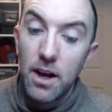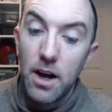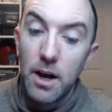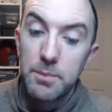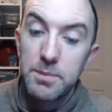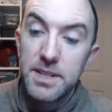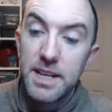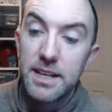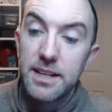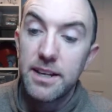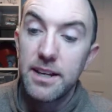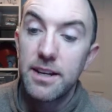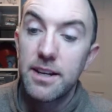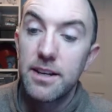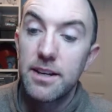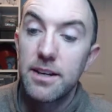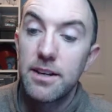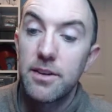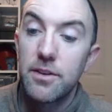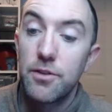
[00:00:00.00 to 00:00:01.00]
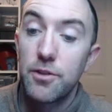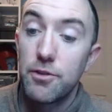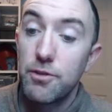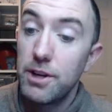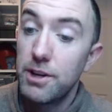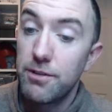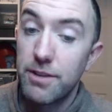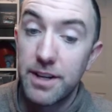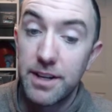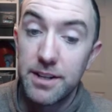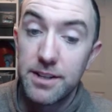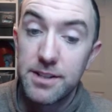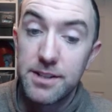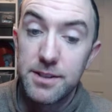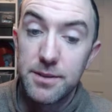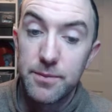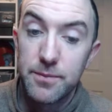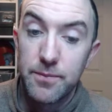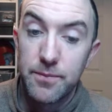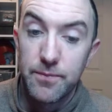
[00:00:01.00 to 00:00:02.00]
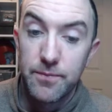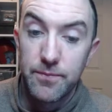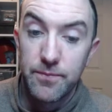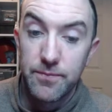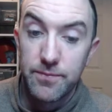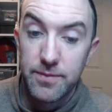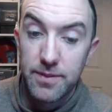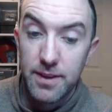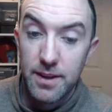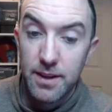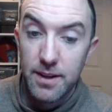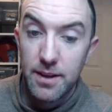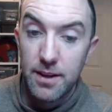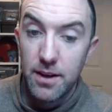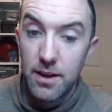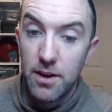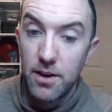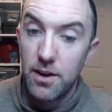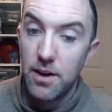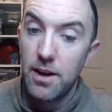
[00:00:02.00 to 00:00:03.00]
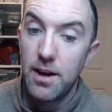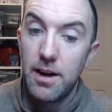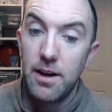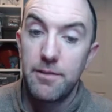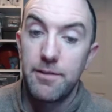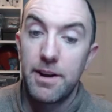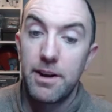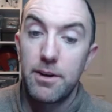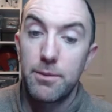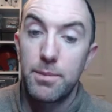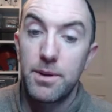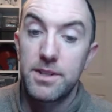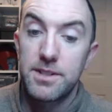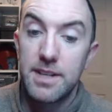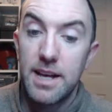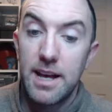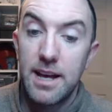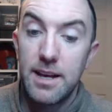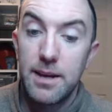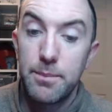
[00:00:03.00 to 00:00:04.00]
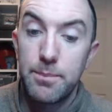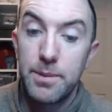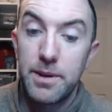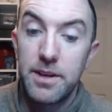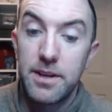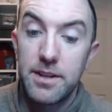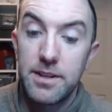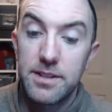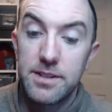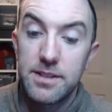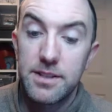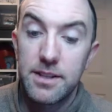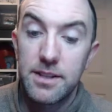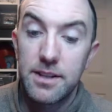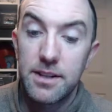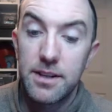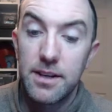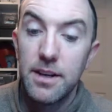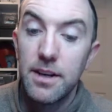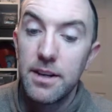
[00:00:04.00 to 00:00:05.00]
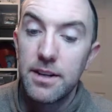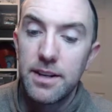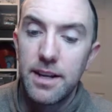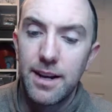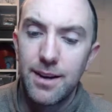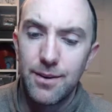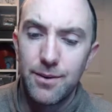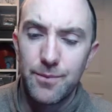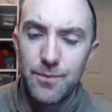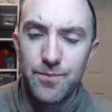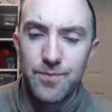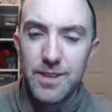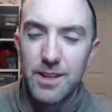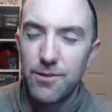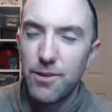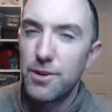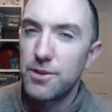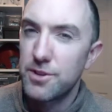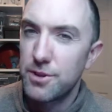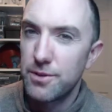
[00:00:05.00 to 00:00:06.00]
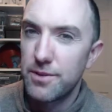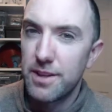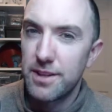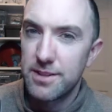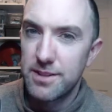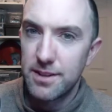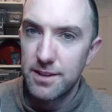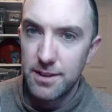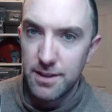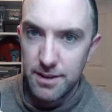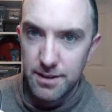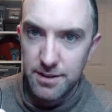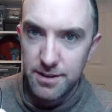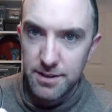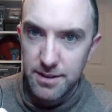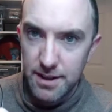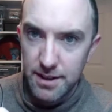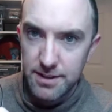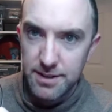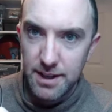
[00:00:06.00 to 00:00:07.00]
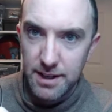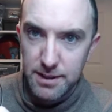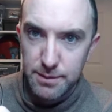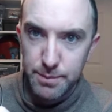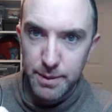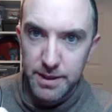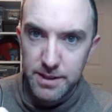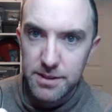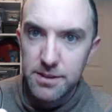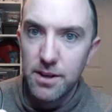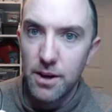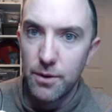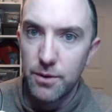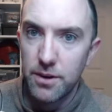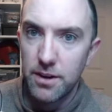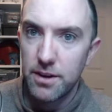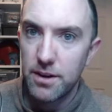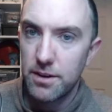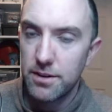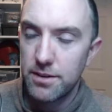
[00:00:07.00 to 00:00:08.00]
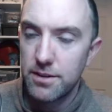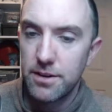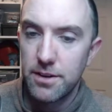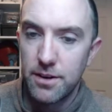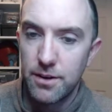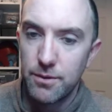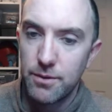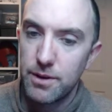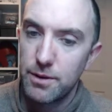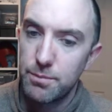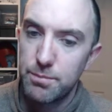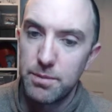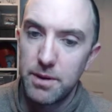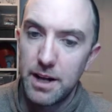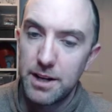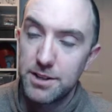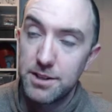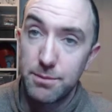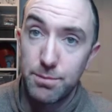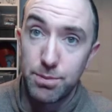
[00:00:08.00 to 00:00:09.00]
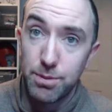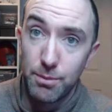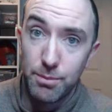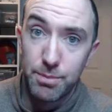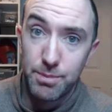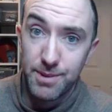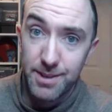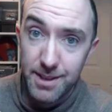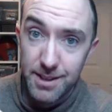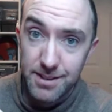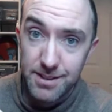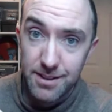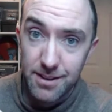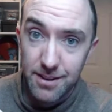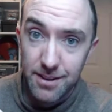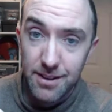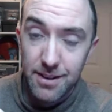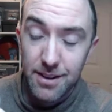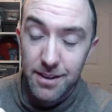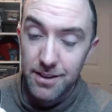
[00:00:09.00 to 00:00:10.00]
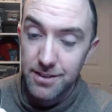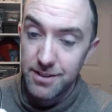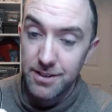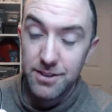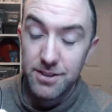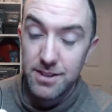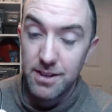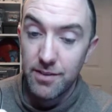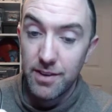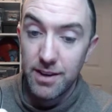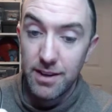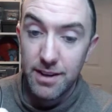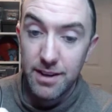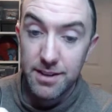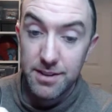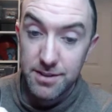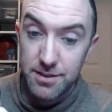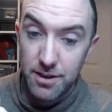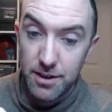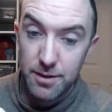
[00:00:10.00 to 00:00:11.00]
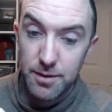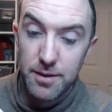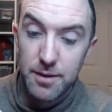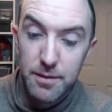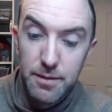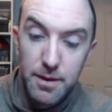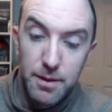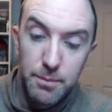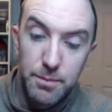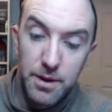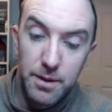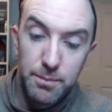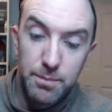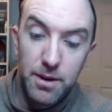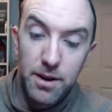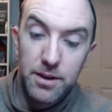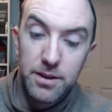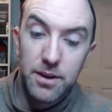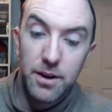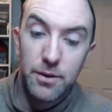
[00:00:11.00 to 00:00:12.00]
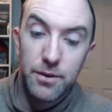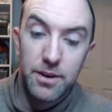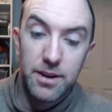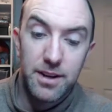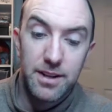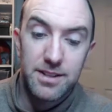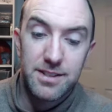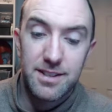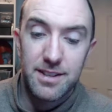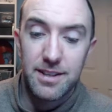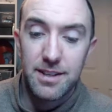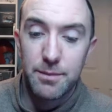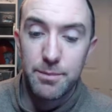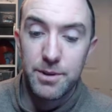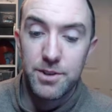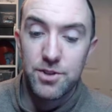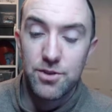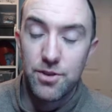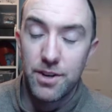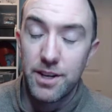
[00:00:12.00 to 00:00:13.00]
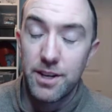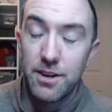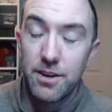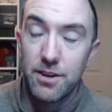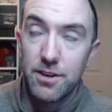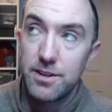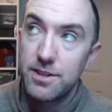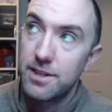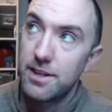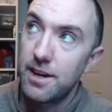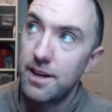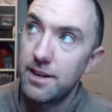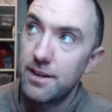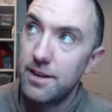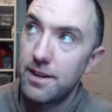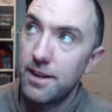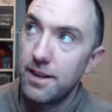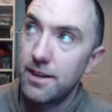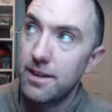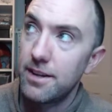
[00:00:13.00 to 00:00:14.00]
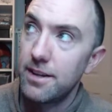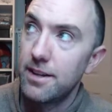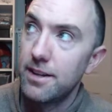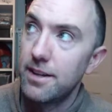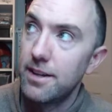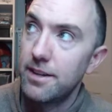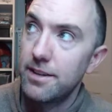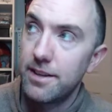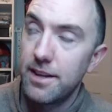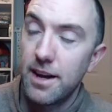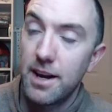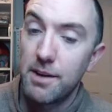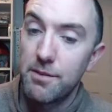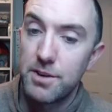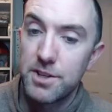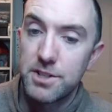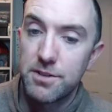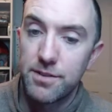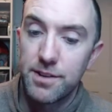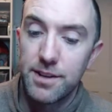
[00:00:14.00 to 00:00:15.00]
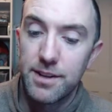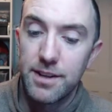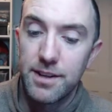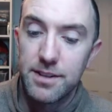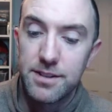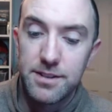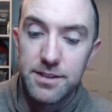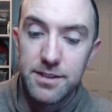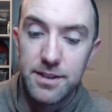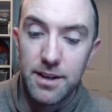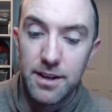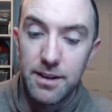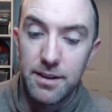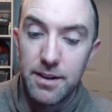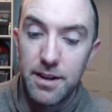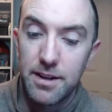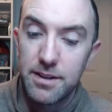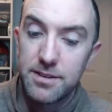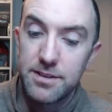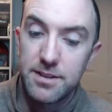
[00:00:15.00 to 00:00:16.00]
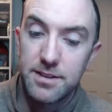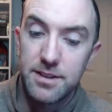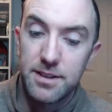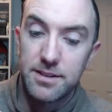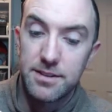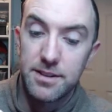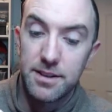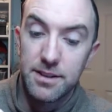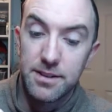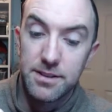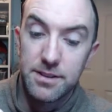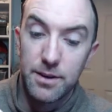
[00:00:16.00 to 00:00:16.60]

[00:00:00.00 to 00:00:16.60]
I'm taking three reads uh, variables A, B, and C. Now, if I was doing this in, in text-based coding, I, you know, it actually probably be easier because I just have a list, right? But in block coding, it's a little bit trickier to get like the average of a list uh, and statistics.